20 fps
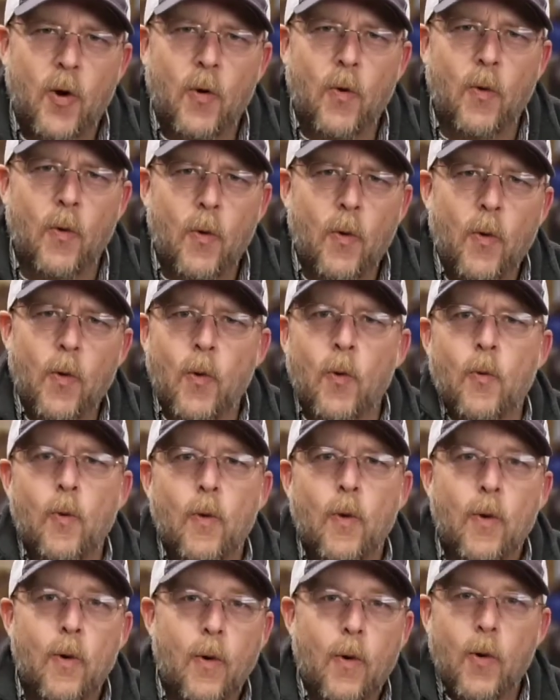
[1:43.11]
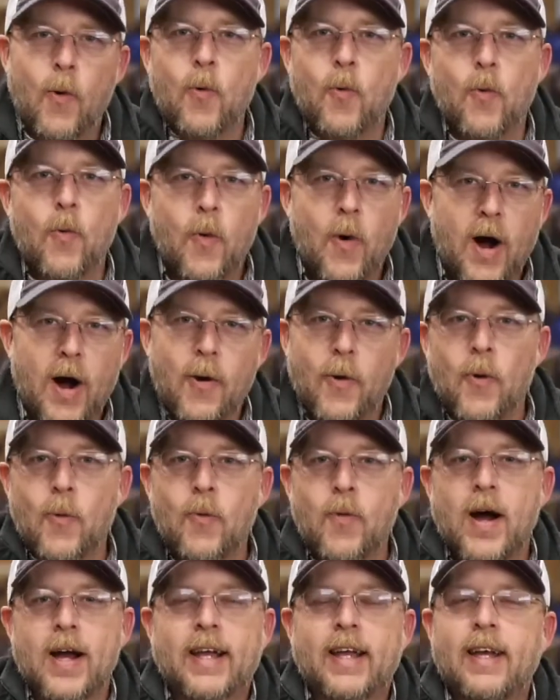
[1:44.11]
Oh, oh, oh,
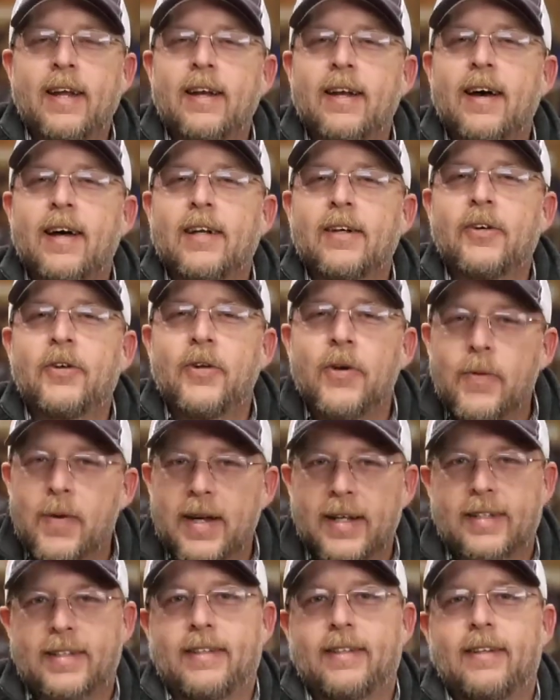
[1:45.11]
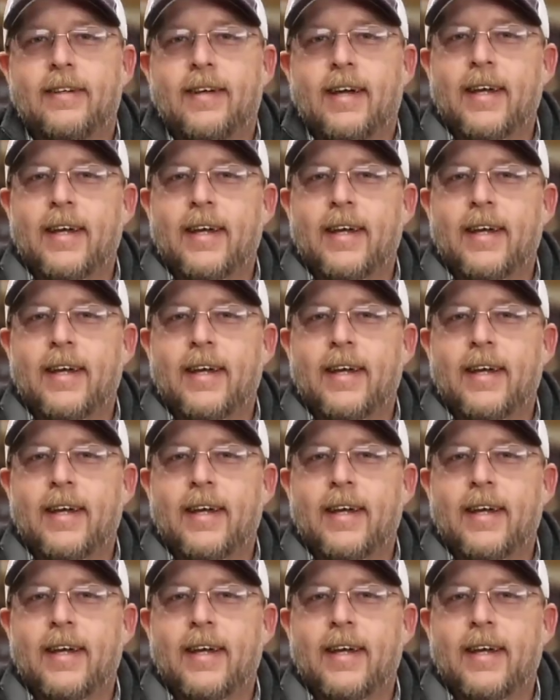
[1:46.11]
oh, I cannot do it.